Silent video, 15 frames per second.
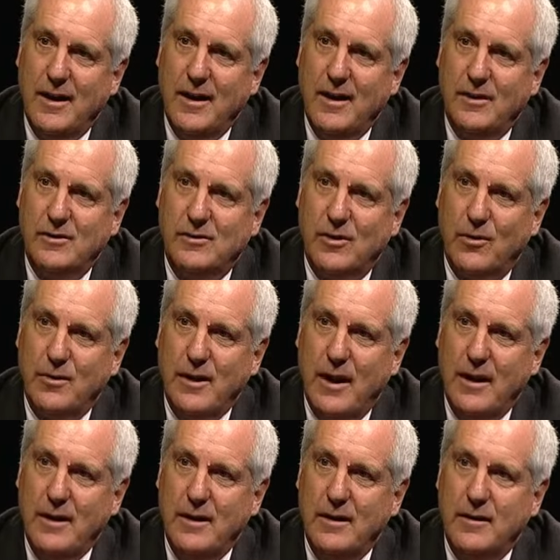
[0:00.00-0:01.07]
And so the
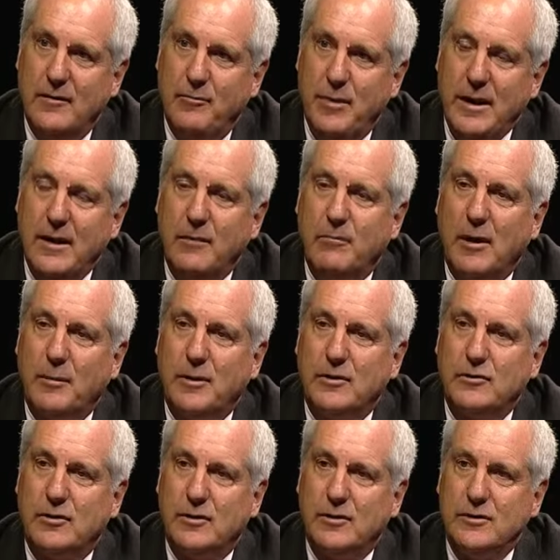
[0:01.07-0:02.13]
idea of being in public
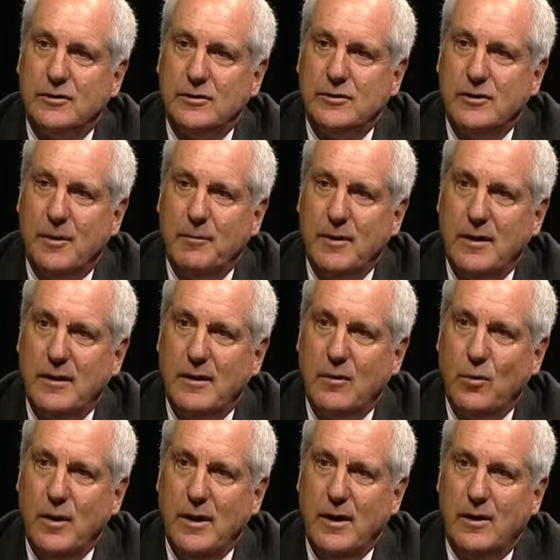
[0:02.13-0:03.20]
service is something that
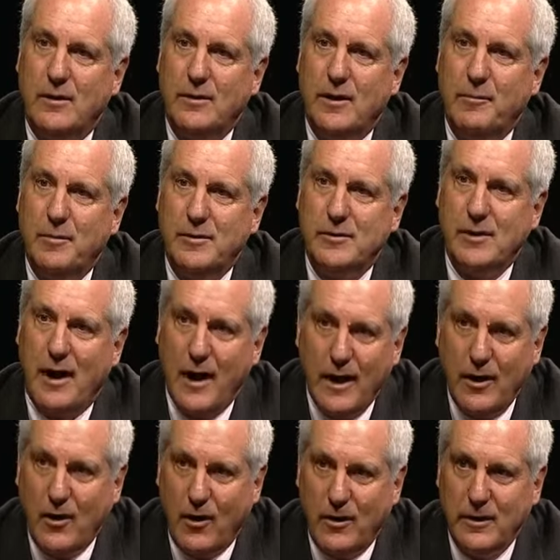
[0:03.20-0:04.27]
we held up as a high
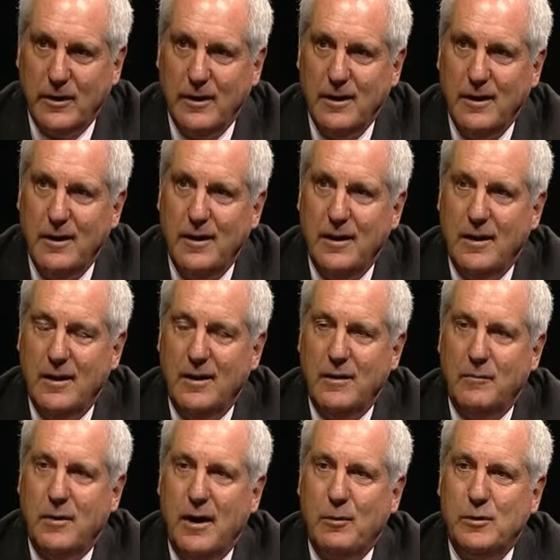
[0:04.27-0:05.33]
calling.
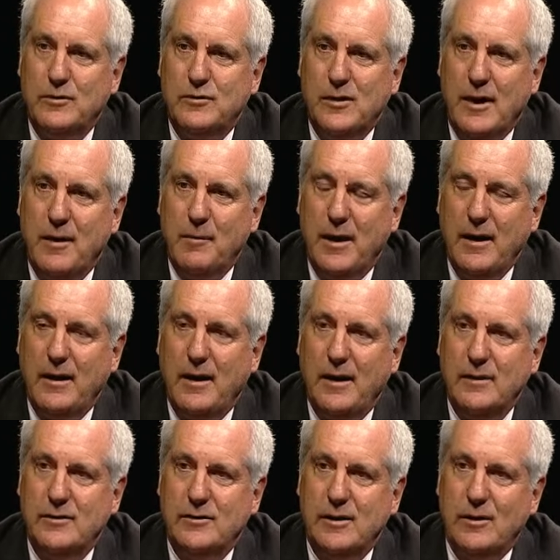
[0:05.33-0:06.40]
But I would say in my
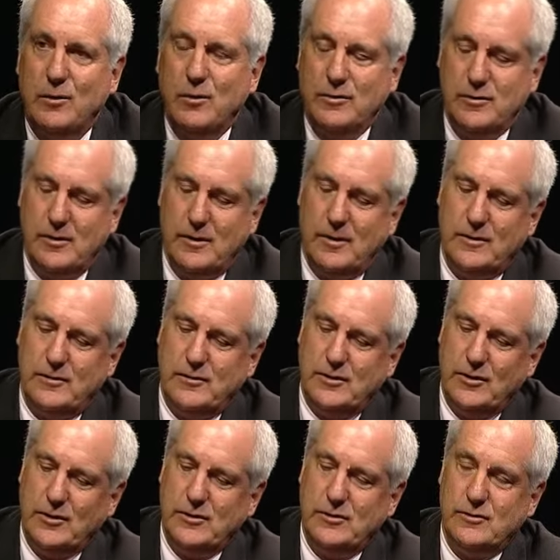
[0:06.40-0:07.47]
case, it was a
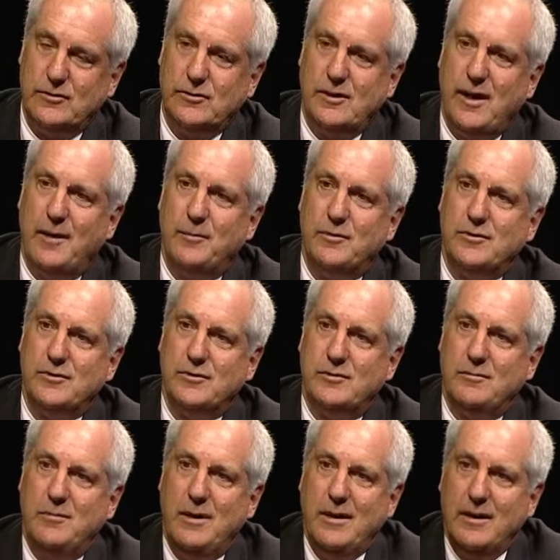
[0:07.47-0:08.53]
series of steps,
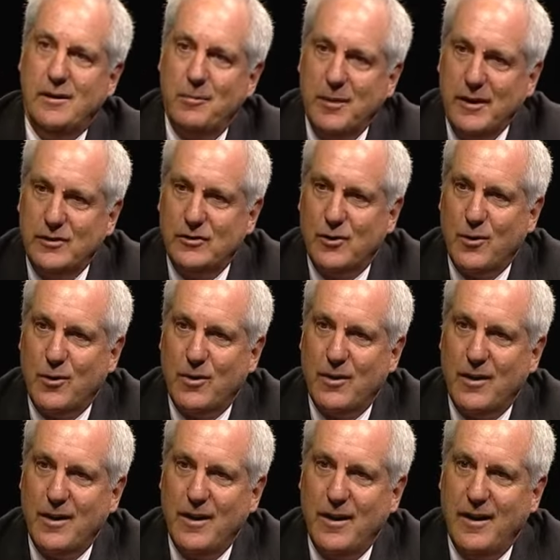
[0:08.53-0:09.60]
being in the Peace
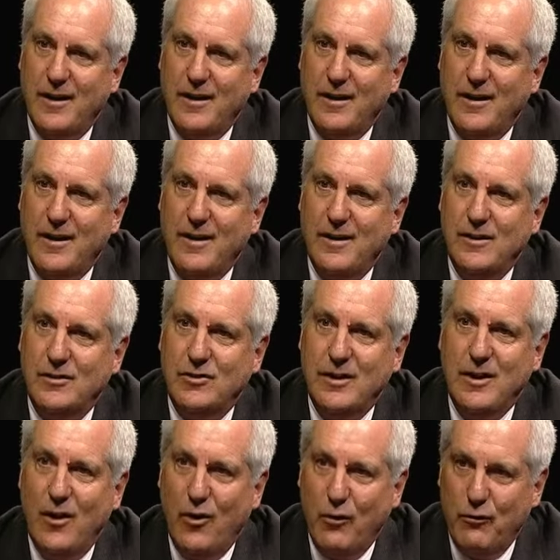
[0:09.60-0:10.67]
Corps and
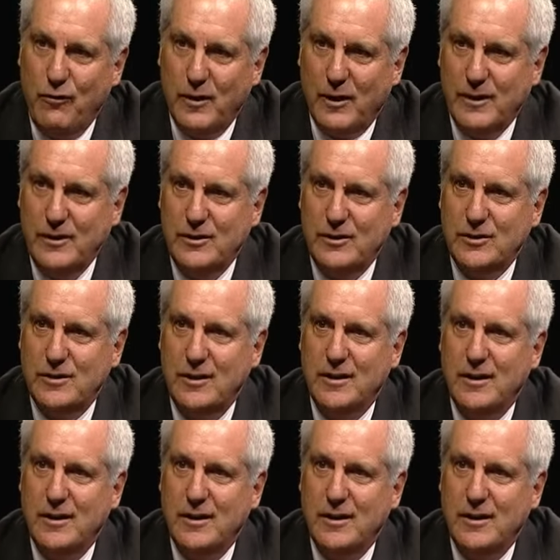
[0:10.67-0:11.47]
seeing a whole village